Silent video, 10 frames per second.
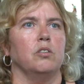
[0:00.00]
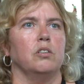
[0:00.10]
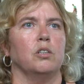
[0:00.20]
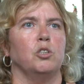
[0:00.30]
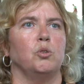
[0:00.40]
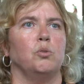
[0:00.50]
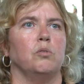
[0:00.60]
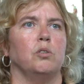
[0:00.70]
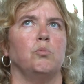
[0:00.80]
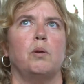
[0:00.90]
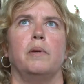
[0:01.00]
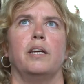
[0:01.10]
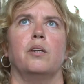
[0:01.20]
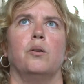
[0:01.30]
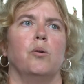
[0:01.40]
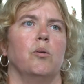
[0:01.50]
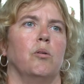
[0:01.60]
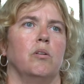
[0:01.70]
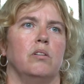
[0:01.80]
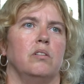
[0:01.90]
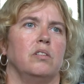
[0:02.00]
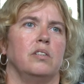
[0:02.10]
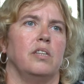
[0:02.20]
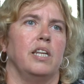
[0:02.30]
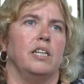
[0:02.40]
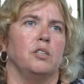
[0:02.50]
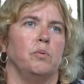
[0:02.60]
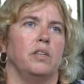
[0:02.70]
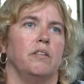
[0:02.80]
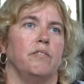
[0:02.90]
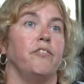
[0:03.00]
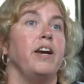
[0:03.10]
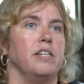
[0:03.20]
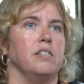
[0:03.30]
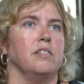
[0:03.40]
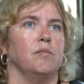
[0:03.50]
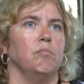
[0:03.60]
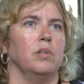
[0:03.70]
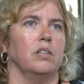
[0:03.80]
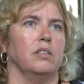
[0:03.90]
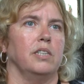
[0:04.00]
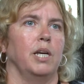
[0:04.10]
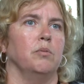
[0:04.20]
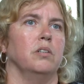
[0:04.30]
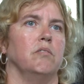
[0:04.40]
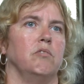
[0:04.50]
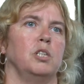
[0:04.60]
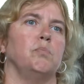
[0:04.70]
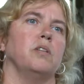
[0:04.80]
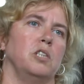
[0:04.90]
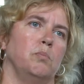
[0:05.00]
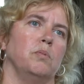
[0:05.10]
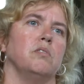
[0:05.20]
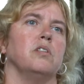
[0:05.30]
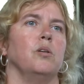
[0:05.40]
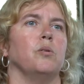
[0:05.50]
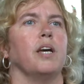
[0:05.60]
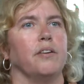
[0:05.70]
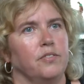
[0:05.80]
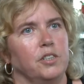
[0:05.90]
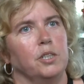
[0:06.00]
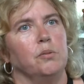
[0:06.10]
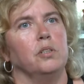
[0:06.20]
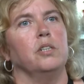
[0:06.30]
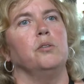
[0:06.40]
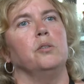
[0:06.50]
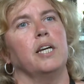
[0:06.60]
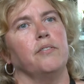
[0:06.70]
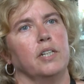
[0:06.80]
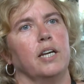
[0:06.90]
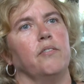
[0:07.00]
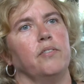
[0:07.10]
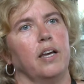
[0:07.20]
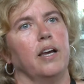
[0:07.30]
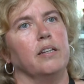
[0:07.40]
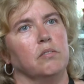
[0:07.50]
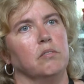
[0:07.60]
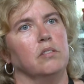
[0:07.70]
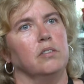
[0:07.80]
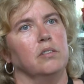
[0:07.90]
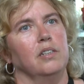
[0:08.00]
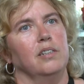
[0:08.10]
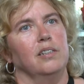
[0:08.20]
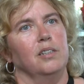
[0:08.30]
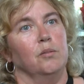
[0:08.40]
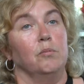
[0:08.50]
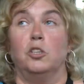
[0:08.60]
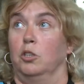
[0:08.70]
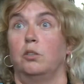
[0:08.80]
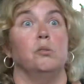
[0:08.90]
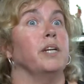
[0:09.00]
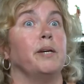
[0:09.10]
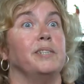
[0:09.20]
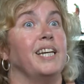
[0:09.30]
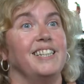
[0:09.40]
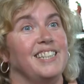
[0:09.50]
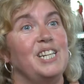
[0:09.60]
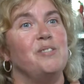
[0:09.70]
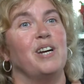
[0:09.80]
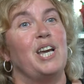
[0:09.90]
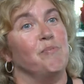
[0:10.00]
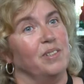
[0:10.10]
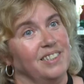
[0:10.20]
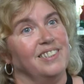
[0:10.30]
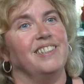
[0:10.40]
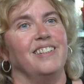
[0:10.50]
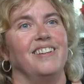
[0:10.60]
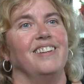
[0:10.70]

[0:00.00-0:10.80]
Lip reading: go swimming or things with your friends because they weren't responsible to look after you. You know, you'd have to have that adult, which you do nowadays anyway, but